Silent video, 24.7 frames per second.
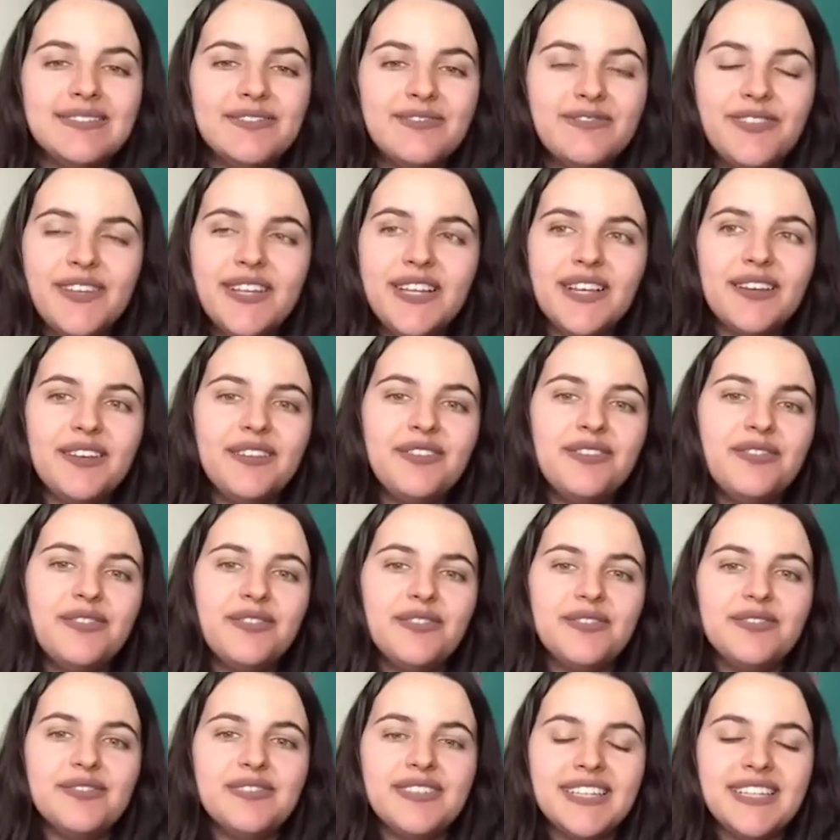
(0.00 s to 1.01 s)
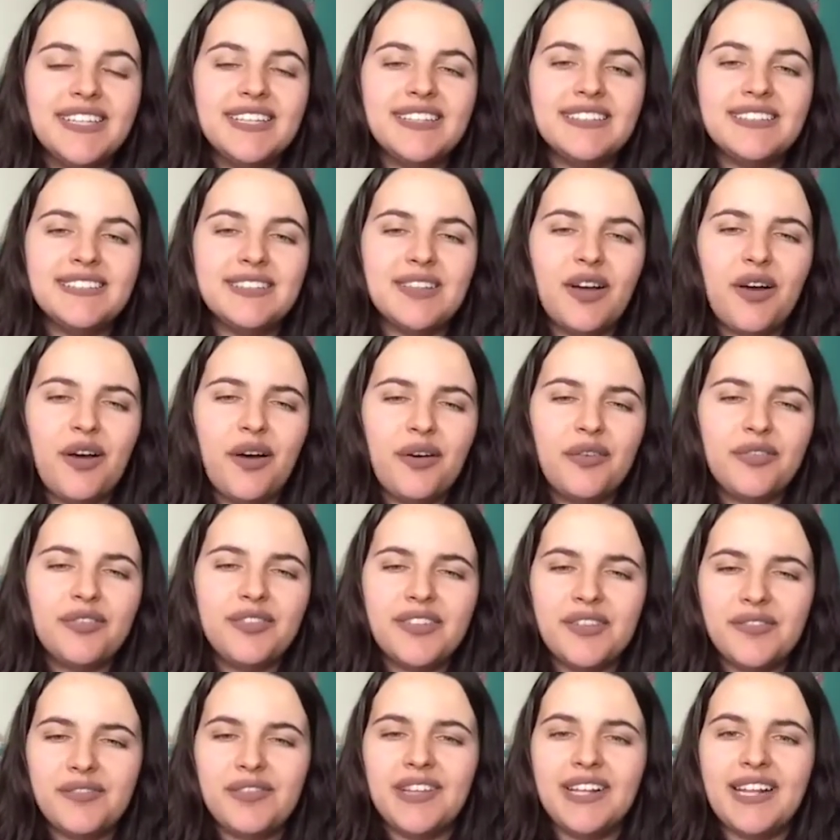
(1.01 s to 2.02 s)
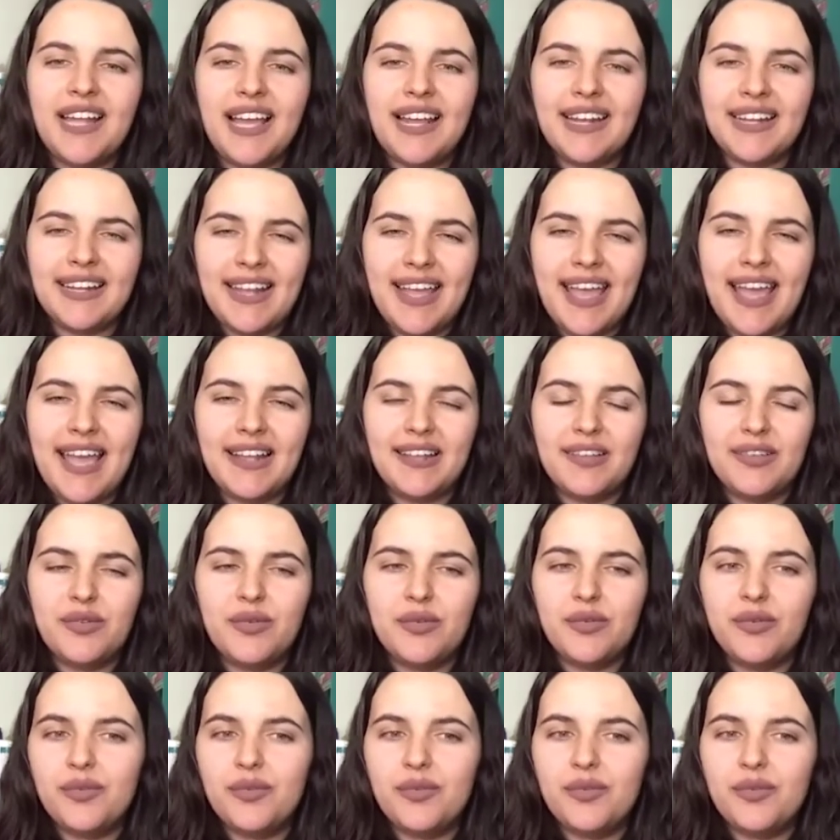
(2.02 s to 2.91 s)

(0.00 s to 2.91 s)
Think of this of something like that. You